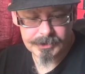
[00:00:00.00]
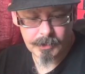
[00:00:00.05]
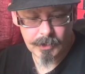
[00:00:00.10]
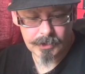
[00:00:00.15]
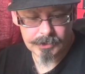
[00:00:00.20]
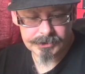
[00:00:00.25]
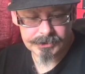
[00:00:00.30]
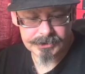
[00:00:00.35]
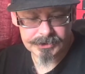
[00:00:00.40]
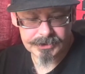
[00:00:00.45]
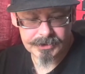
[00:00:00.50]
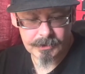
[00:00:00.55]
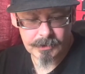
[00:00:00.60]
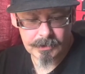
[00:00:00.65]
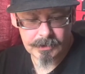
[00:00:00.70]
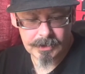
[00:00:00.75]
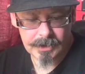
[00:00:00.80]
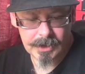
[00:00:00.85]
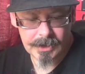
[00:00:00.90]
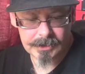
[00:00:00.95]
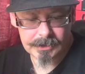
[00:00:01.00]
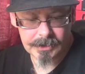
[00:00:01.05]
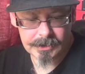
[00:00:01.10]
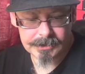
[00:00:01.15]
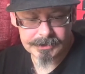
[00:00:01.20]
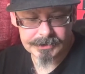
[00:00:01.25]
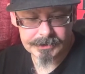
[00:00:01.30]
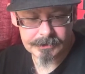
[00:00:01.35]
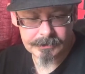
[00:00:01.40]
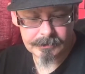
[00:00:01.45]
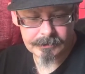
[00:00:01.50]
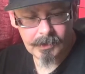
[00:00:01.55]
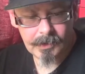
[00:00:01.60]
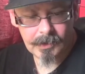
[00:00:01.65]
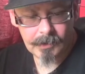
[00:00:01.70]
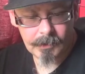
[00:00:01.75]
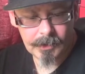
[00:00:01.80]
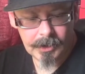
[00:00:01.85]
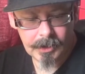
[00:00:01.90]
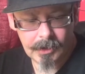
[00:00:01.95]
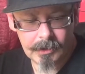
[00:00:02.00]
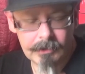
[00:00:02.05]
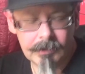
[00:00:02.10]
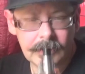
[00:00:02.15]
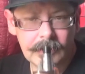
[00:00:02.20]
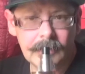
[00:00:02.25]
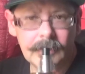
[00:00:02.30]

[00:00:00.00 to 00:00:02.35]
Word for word: watts and see what that does. Here we go.